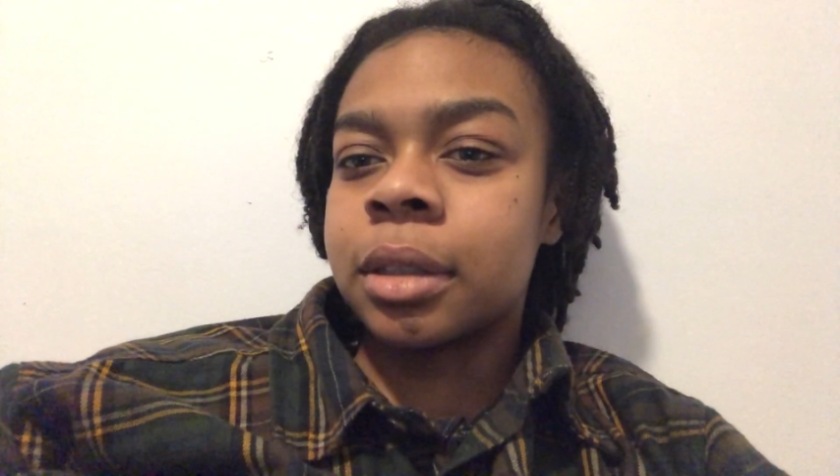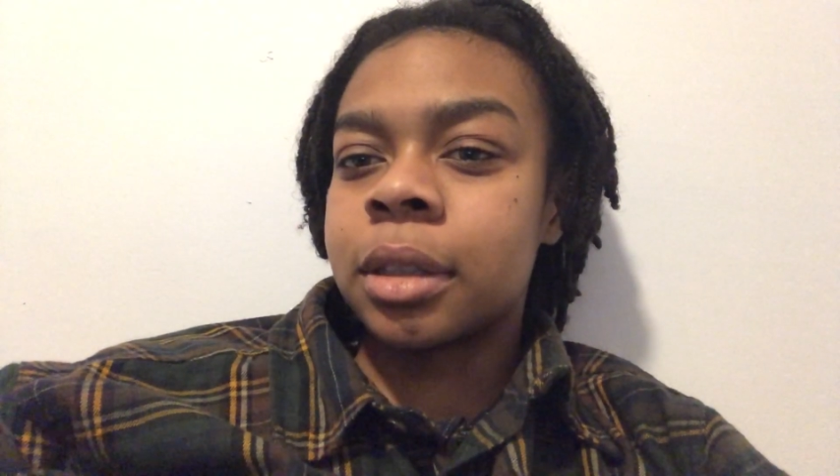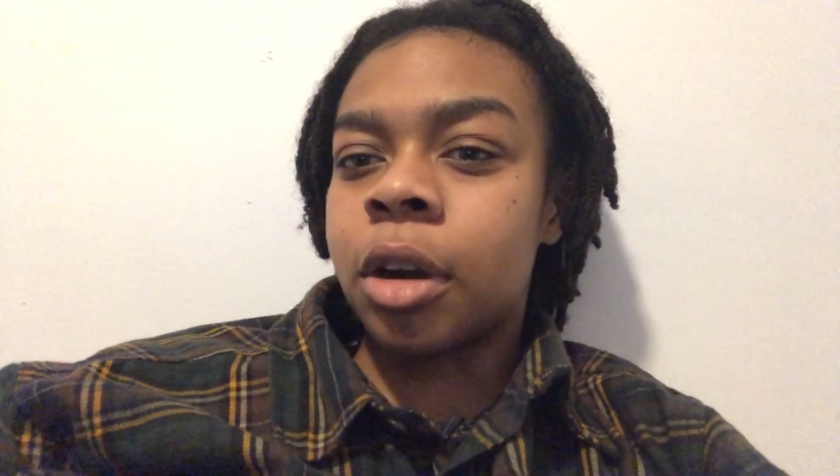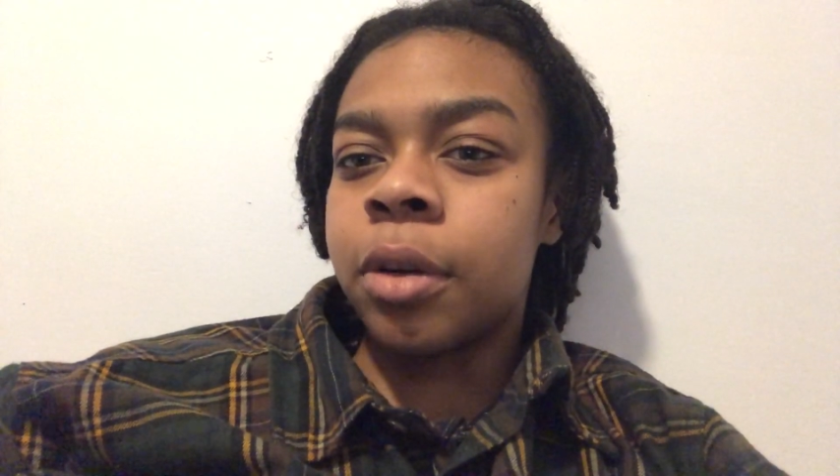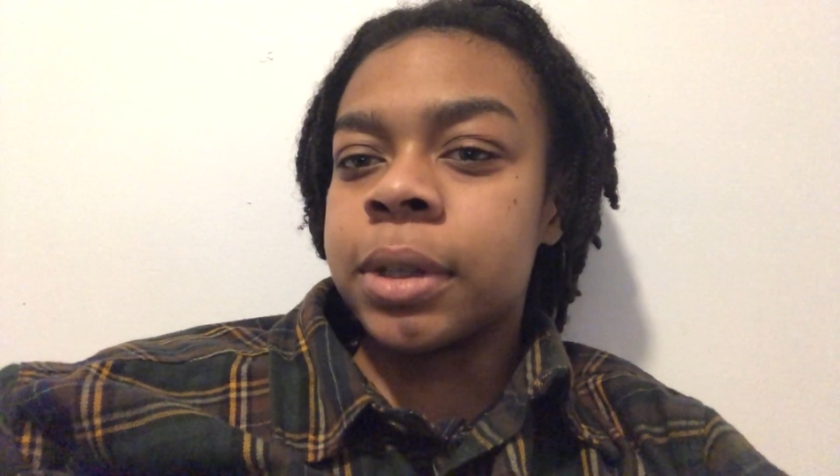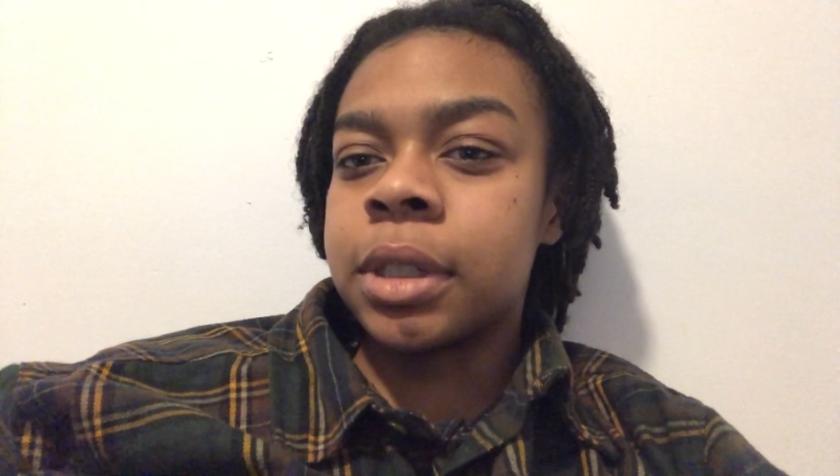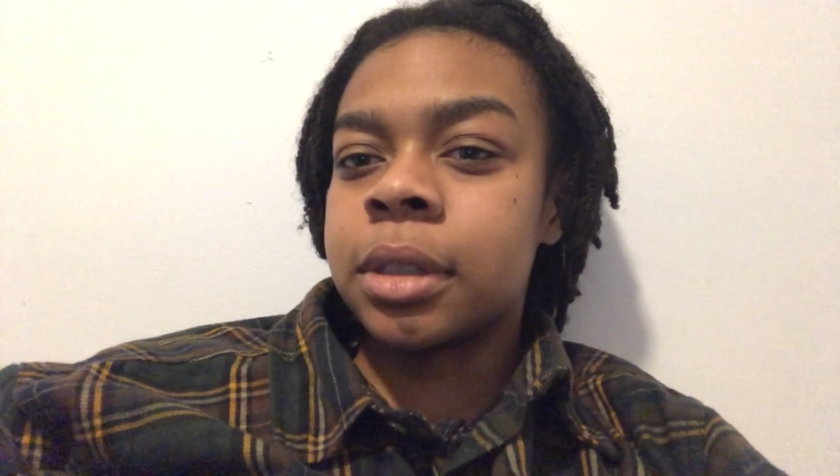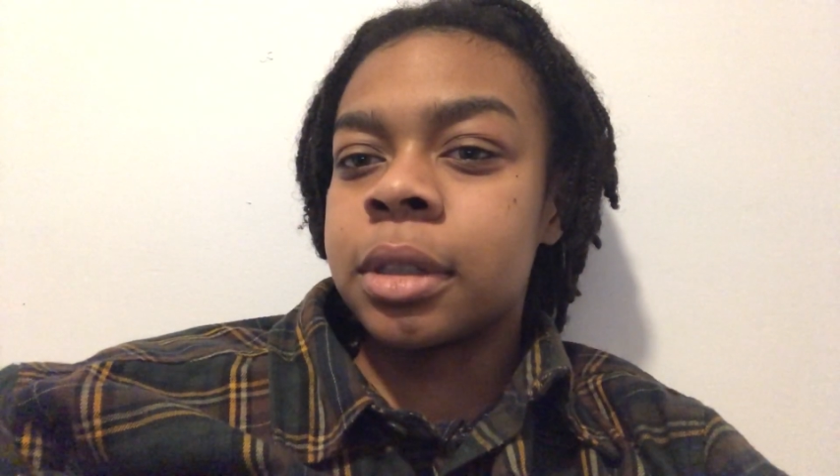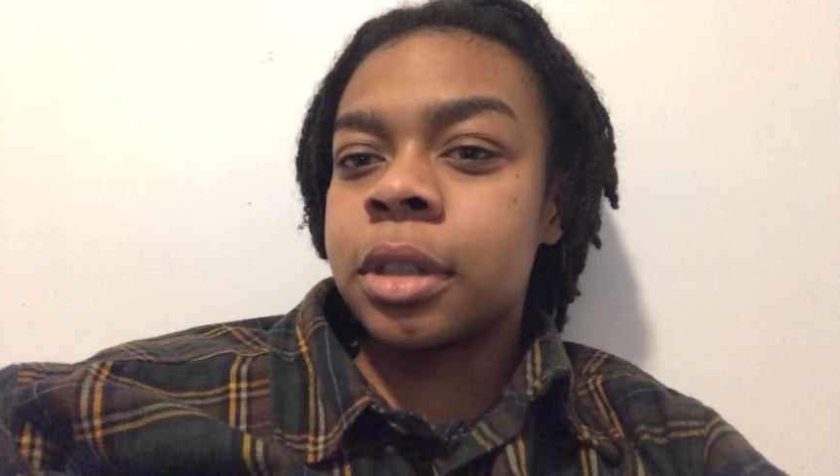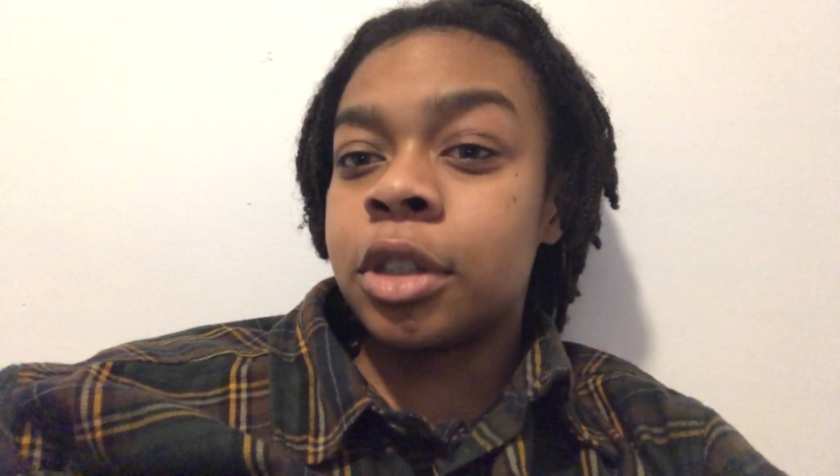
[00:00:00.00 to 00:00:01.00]
They're always
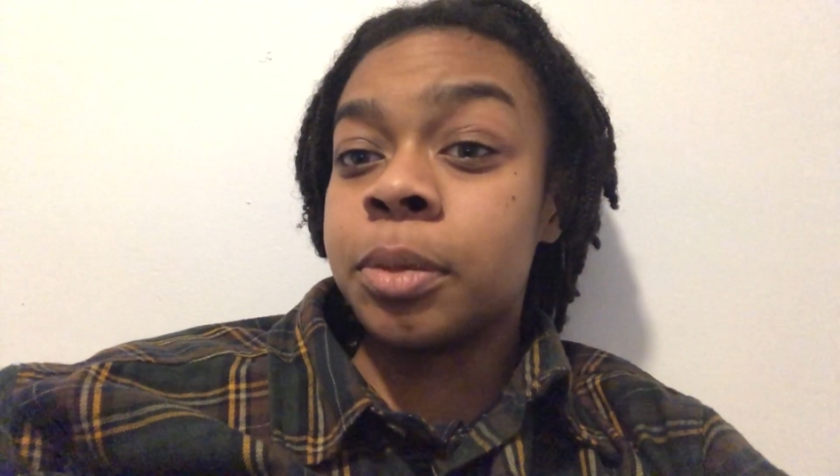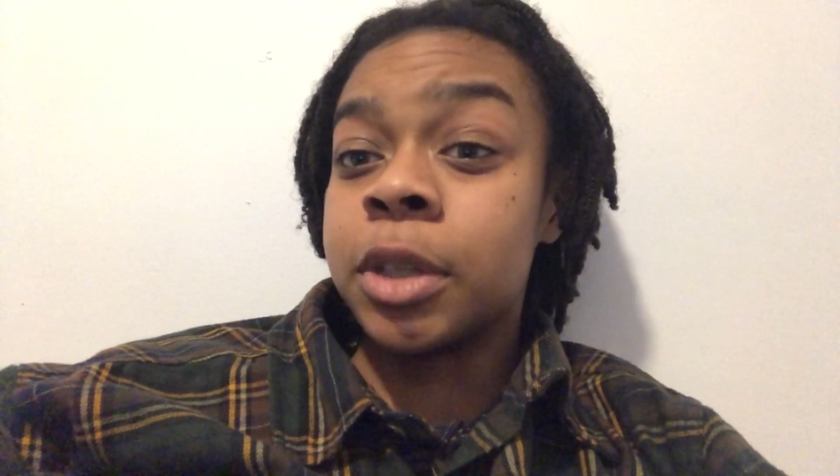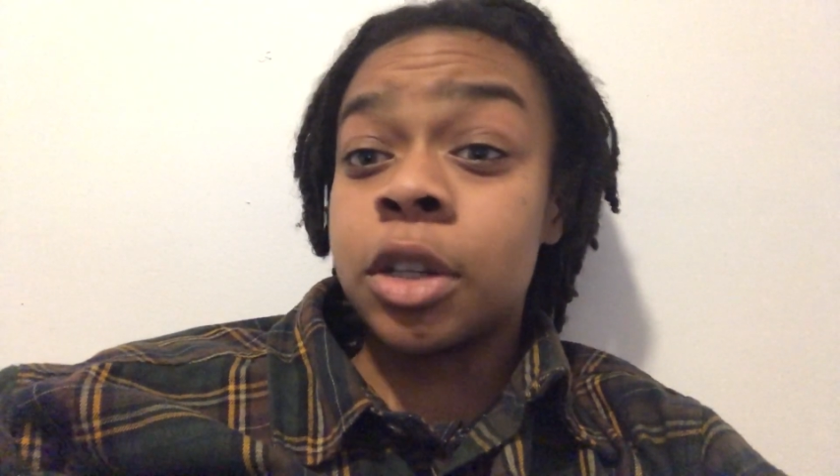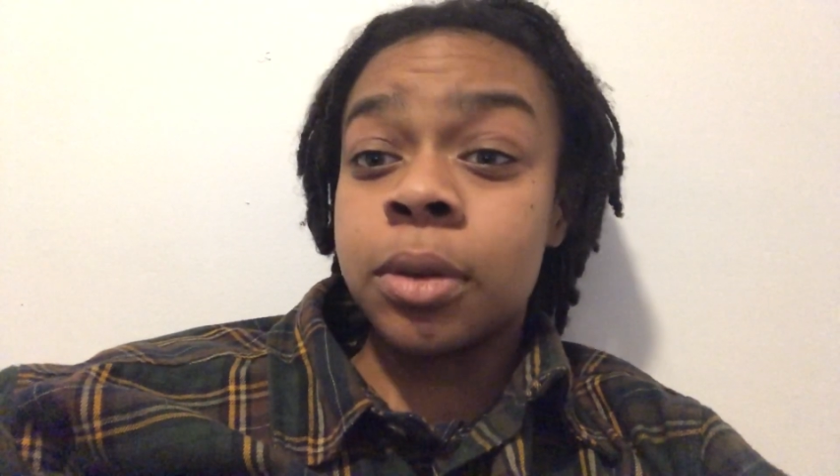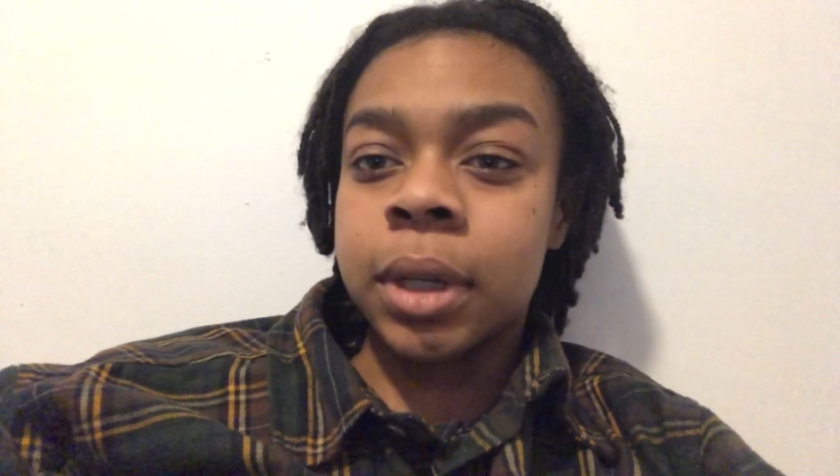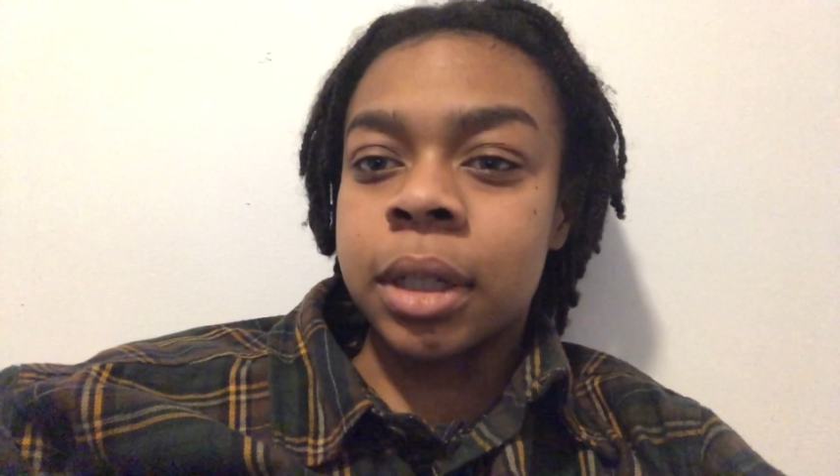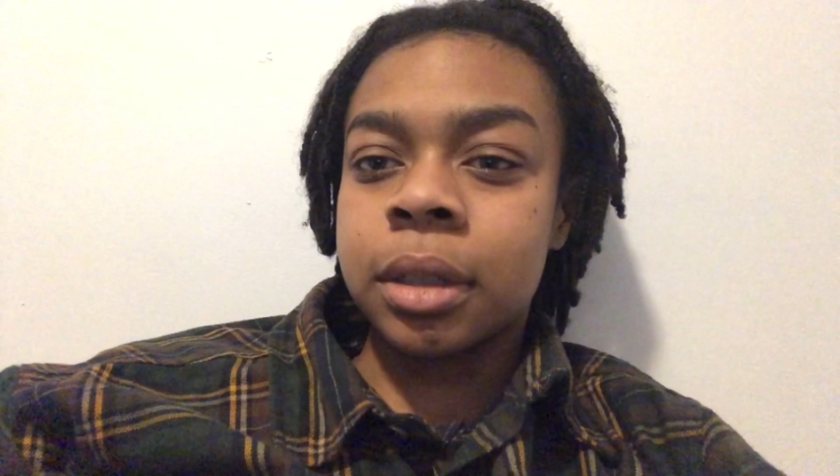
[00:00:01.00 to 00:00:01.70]
human doing.